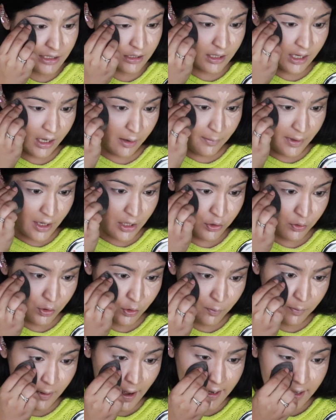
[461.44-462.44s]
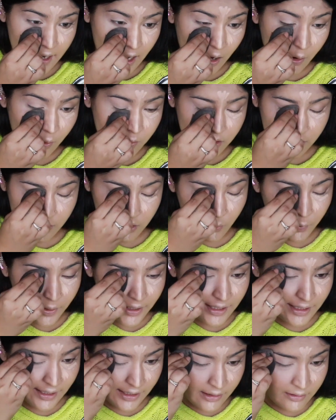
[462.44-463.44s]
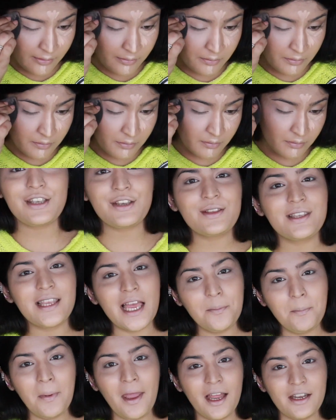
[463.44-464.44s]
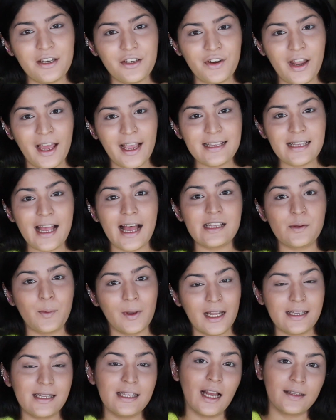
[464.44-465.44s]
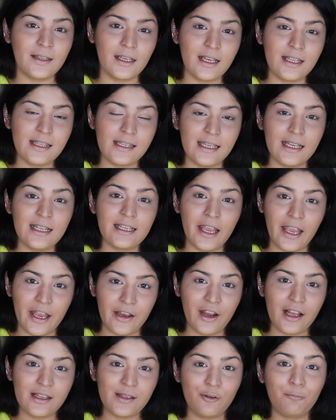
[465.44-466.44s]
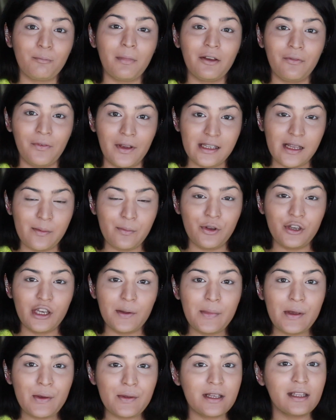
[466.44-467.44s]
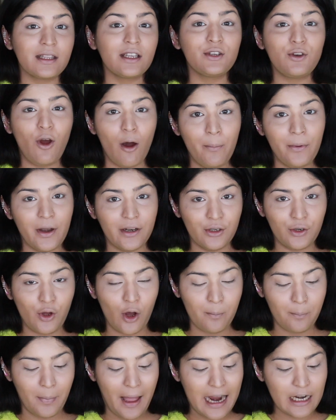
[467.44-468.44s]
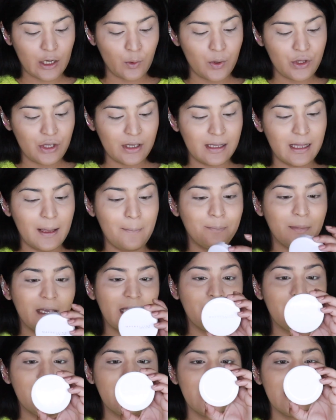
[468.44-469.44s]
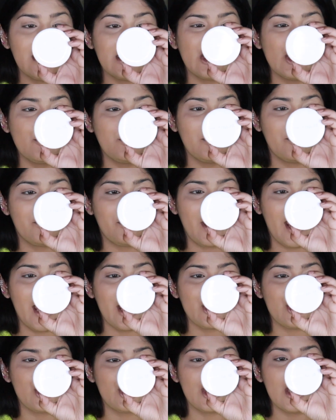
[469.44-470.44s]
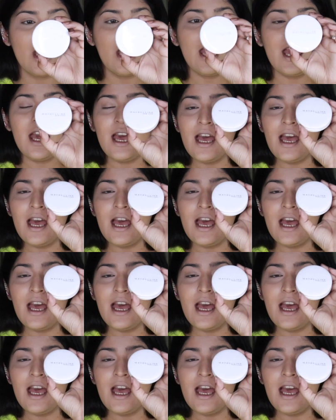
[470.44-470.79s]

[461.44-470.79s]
So yeah, make sure you blend out quickly. To set my under eyes as well as the other concealed areas on my face, I'm going to be using the top rated compact, which is the Maybelline Super Fresh